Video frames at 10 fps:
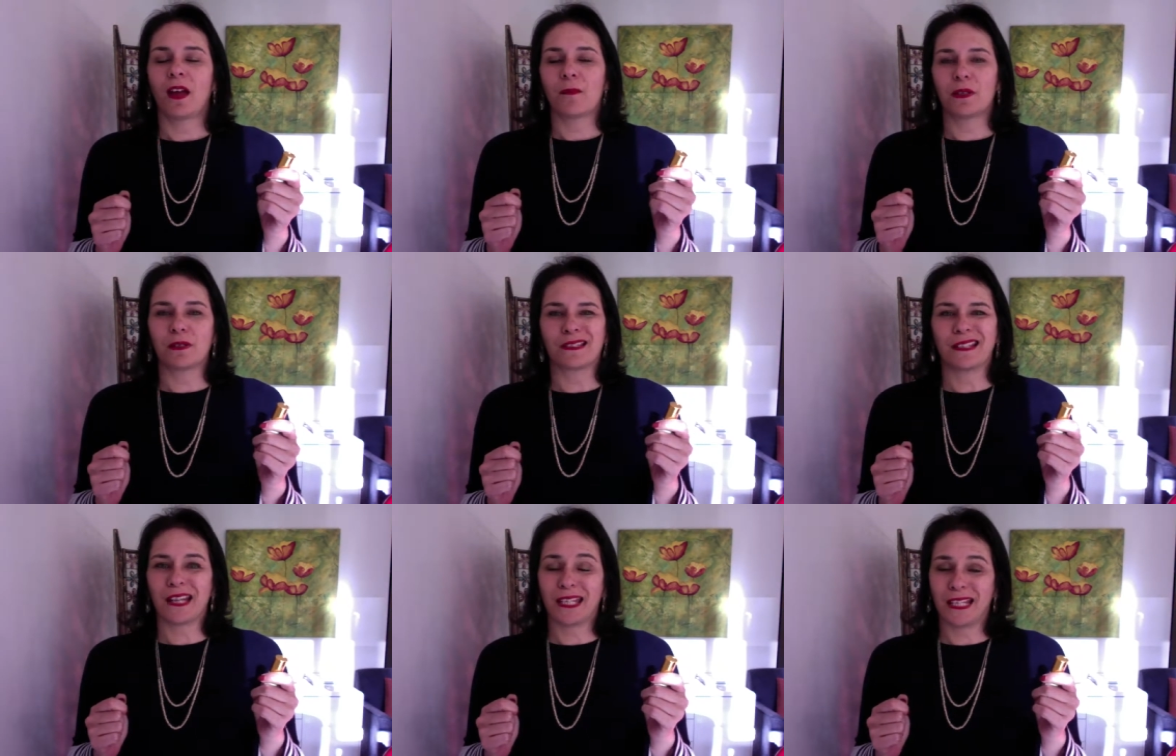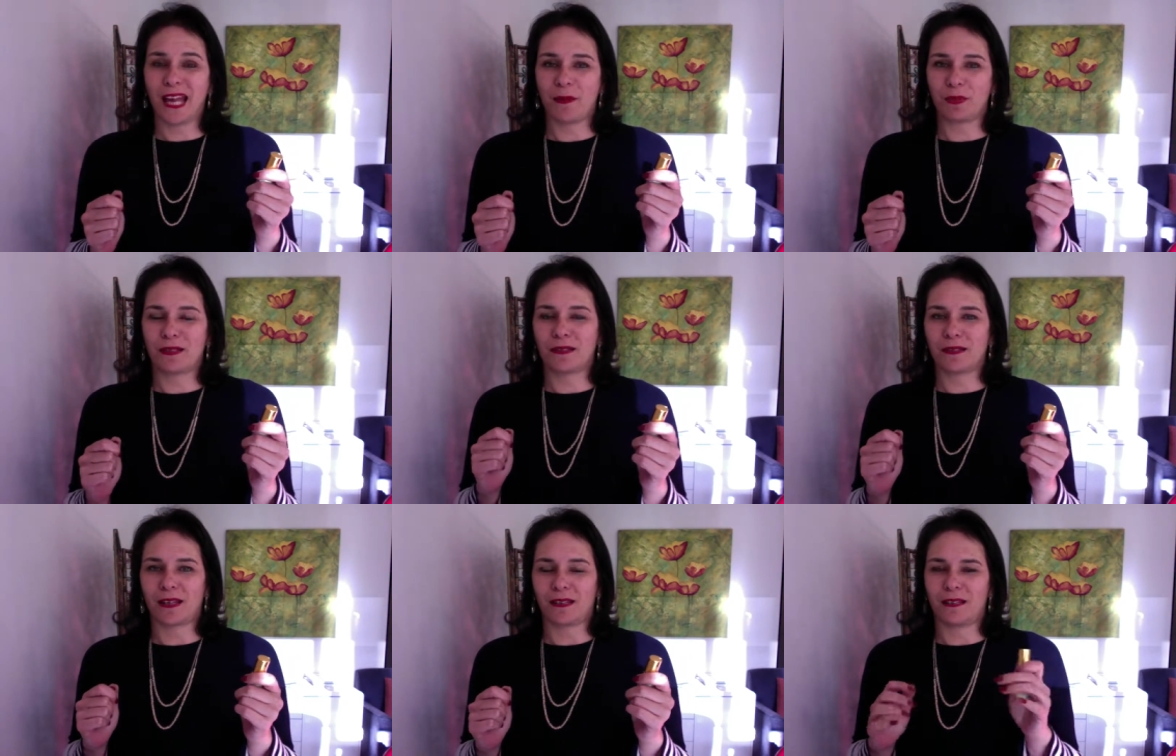because nothing happens
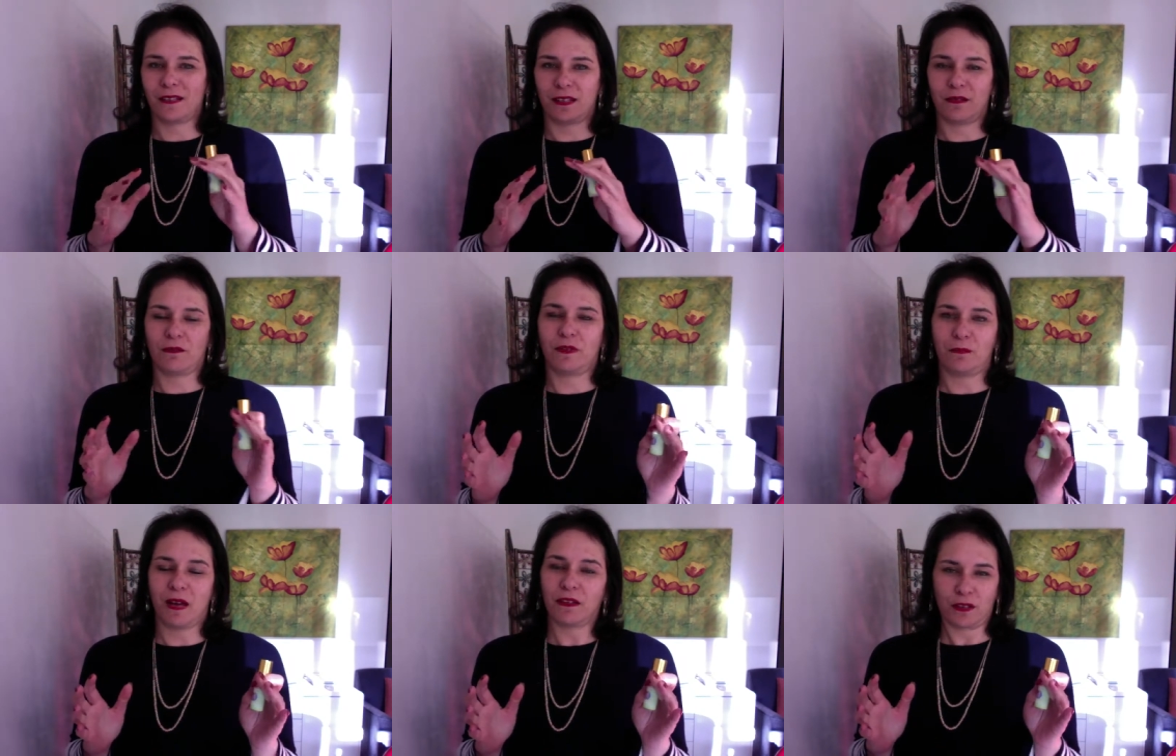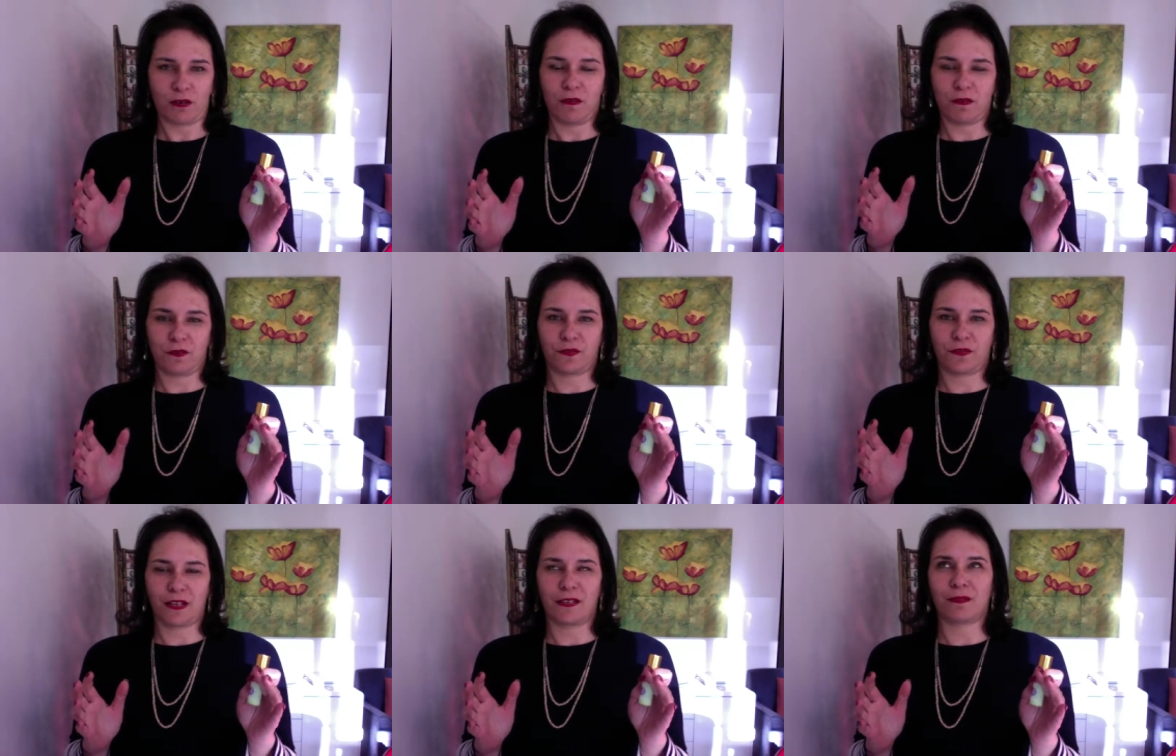in the, the month
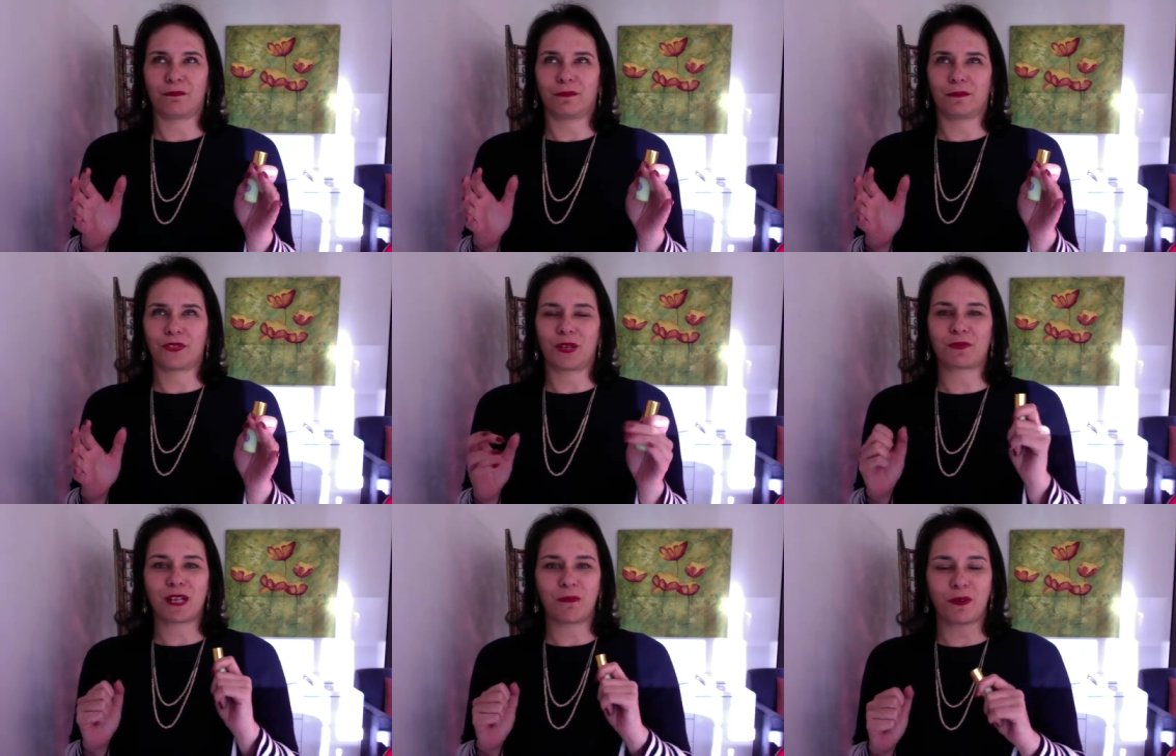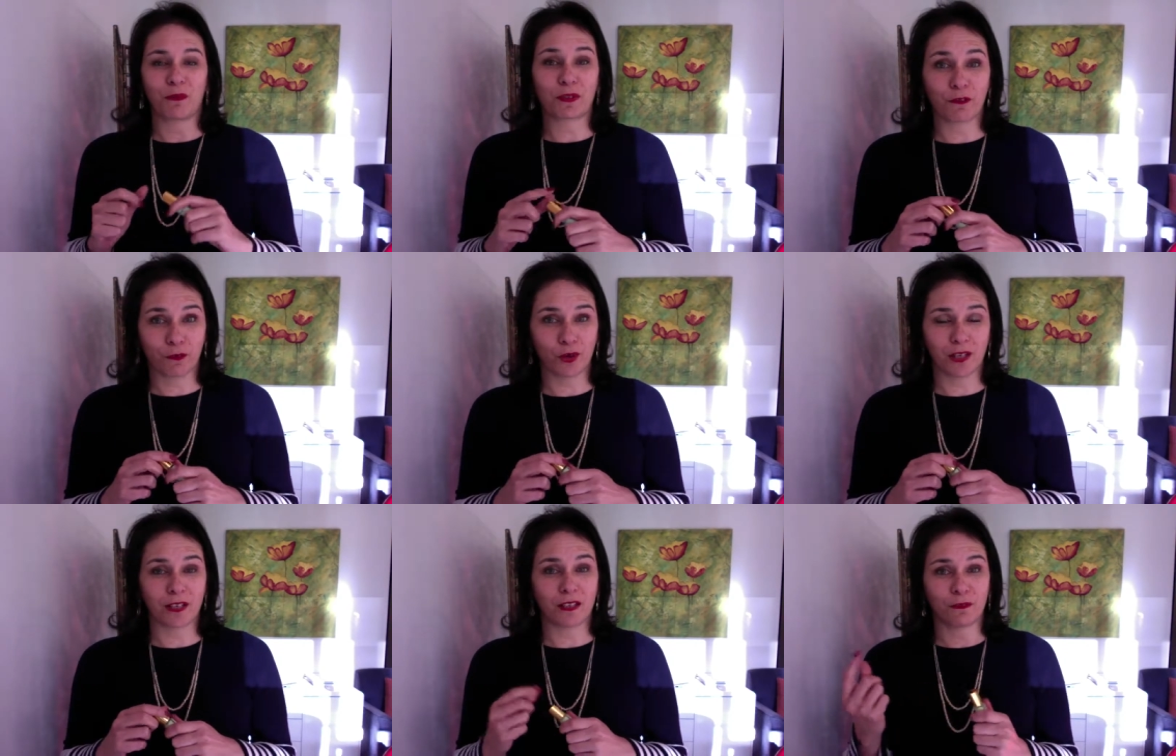of um, September with the
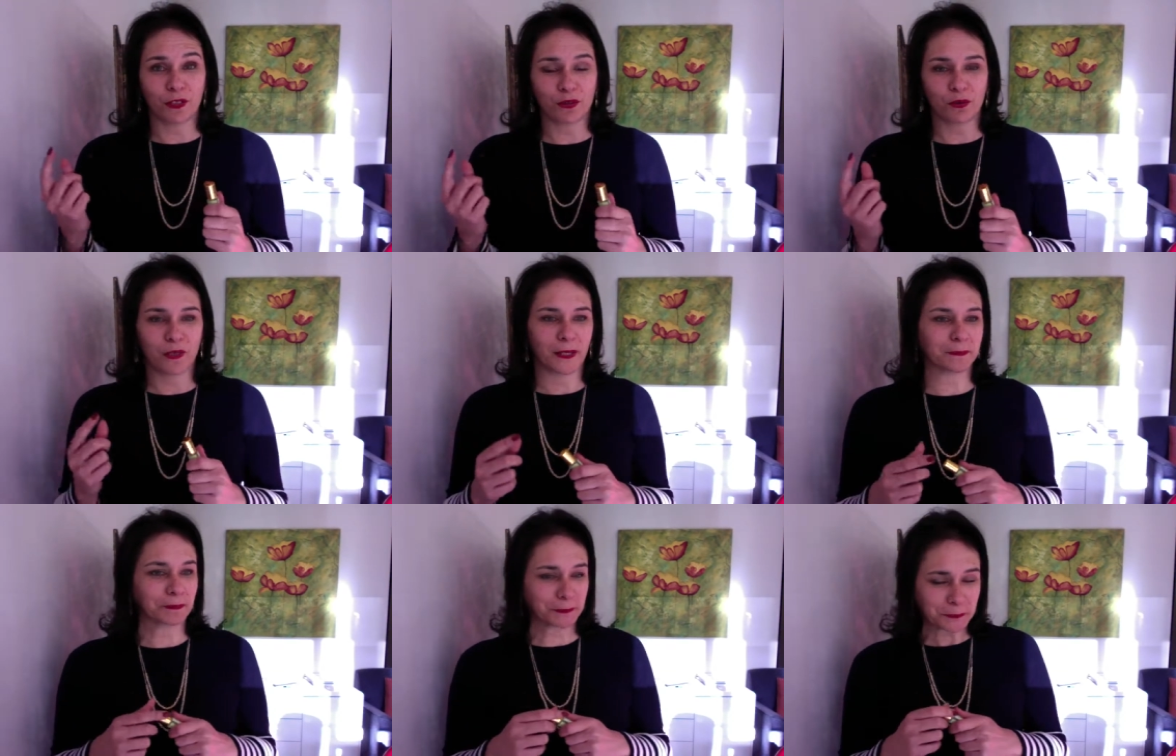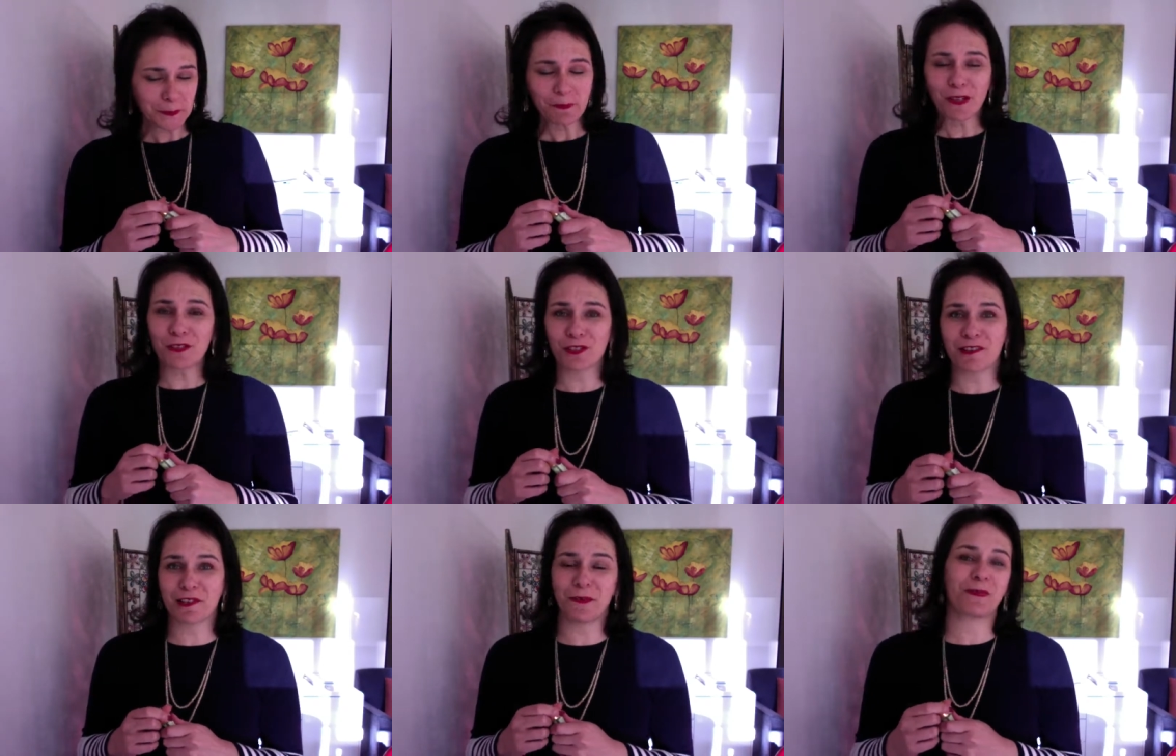footy in Victoria.
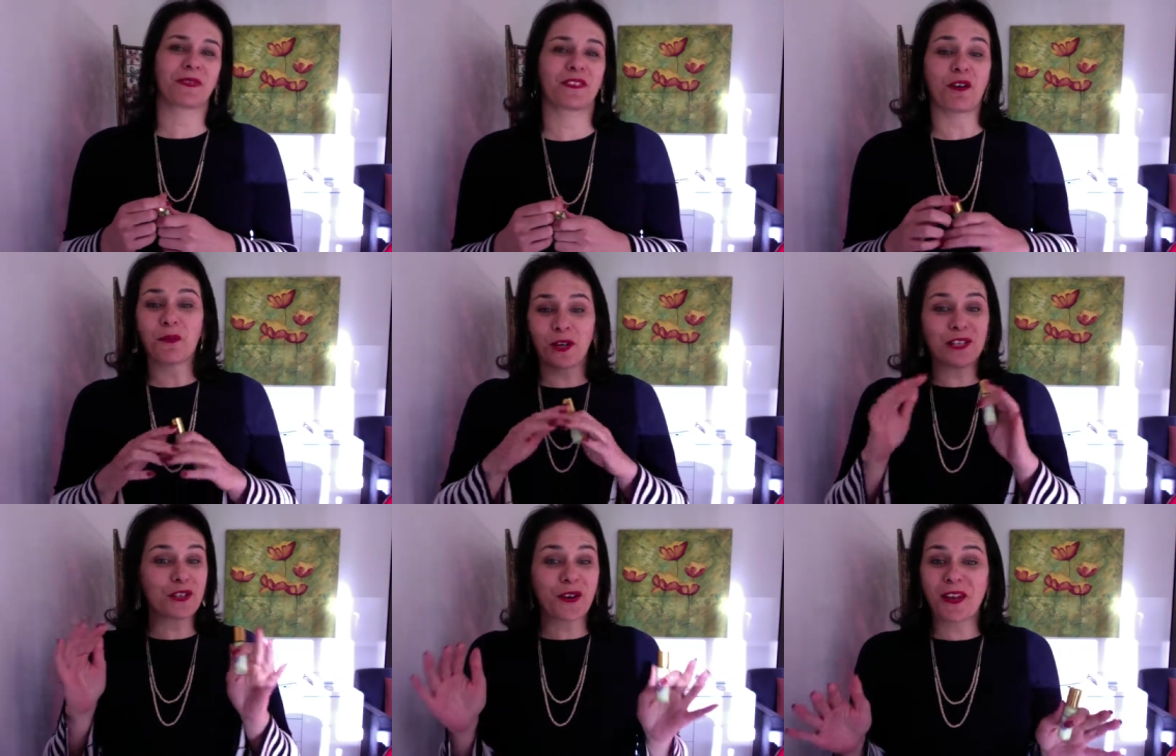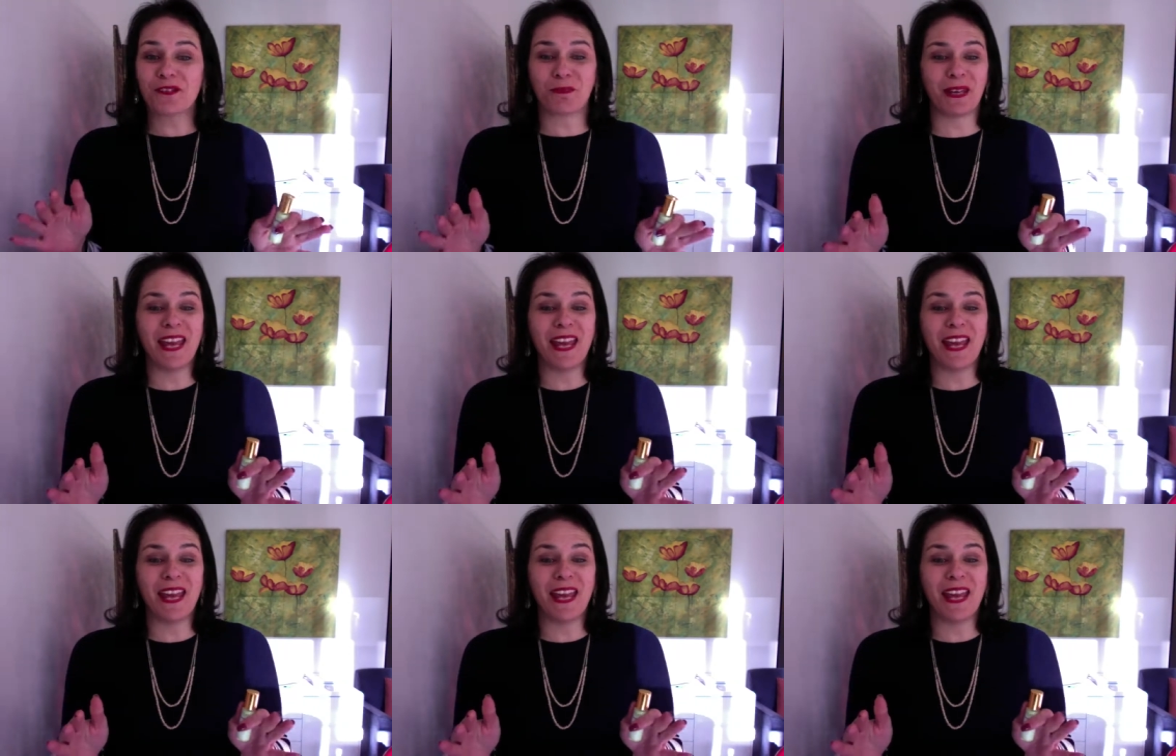So don't worry, you don't have to be